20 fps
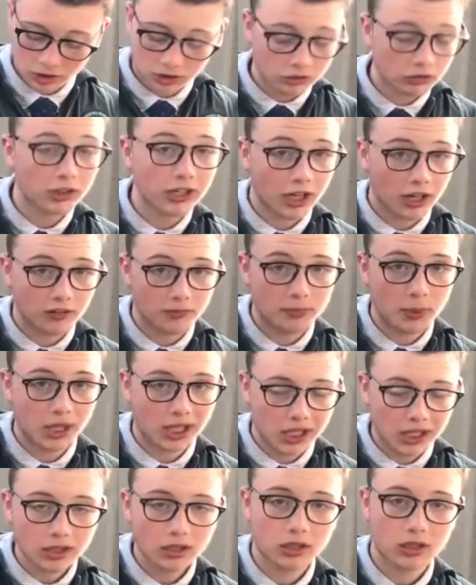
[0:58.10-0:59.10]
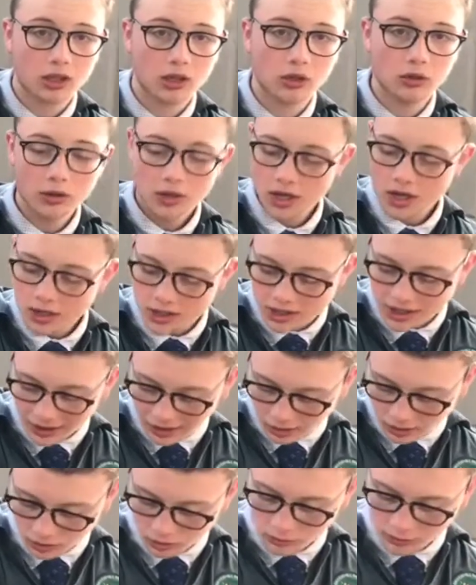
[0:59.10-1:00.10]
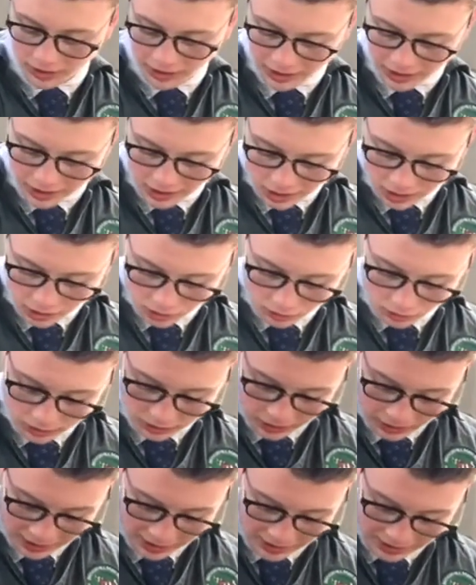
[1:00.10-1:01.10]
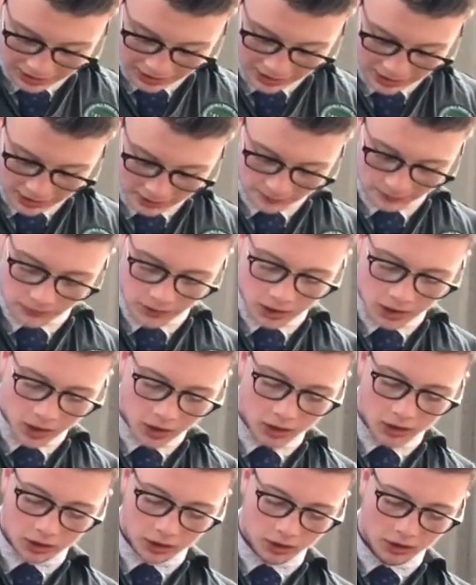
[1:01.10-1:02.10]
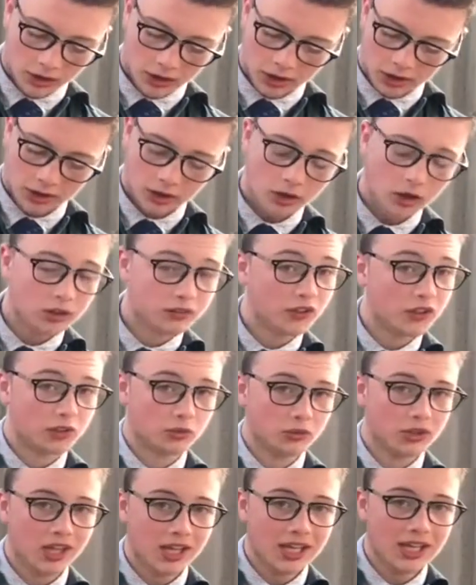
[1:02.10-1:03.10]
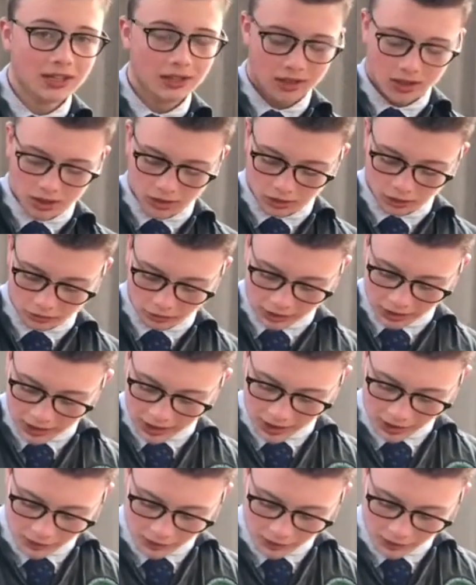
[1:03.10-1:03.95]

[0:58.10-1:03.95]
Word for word: just drink out of buckets. So Yazoo here is using a uh, an artificial teat to drink